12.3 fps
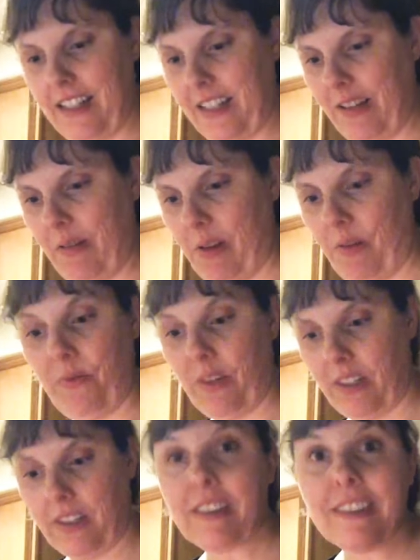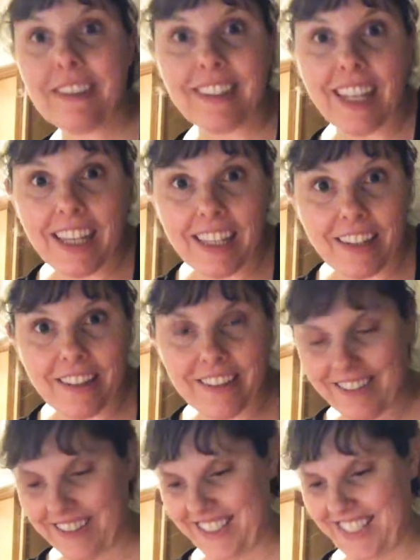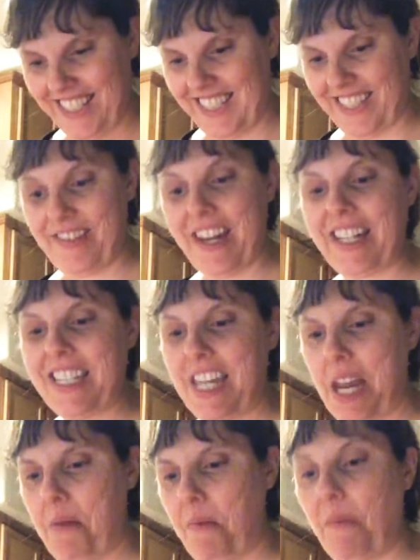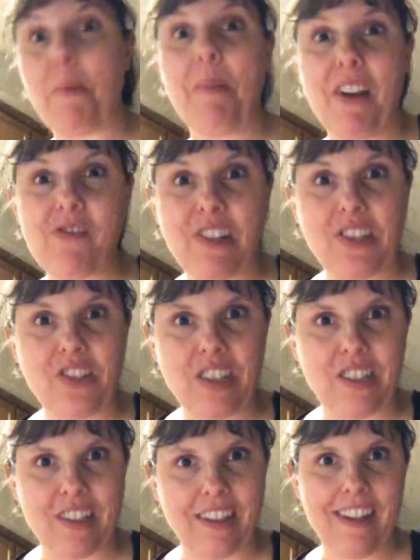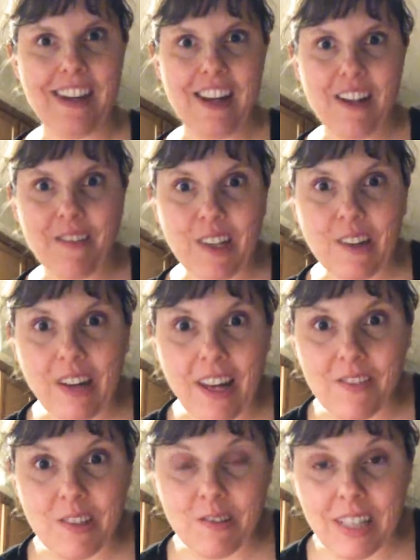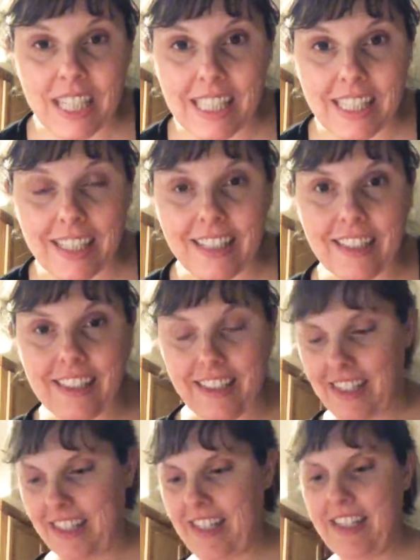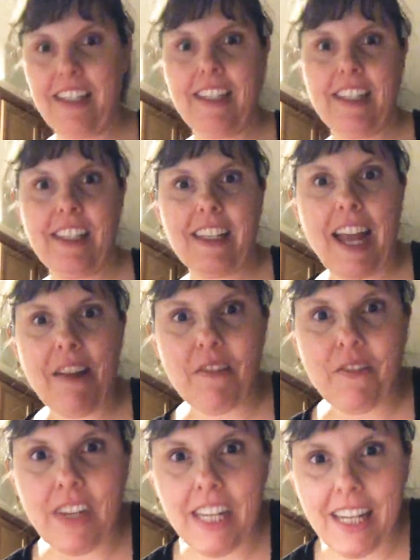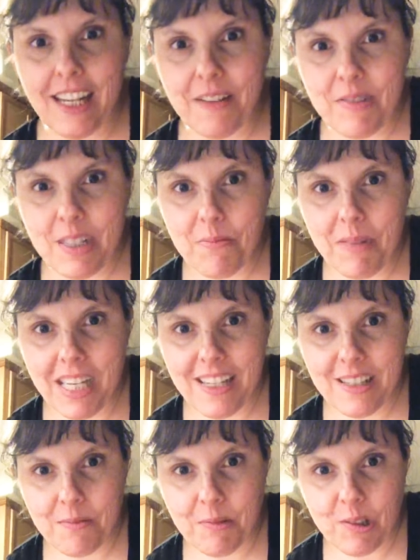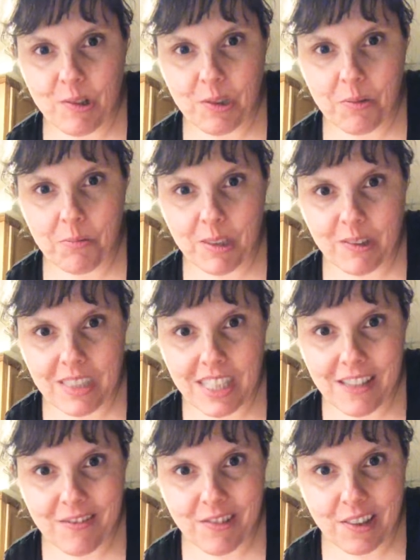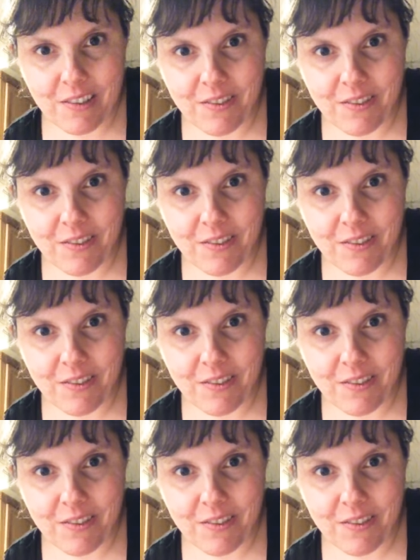So helpful. Thank you. So next time when we buy fresh ginger, we don't have to waste it. Hi, Rafiki. I'm just making some golden milk tea for the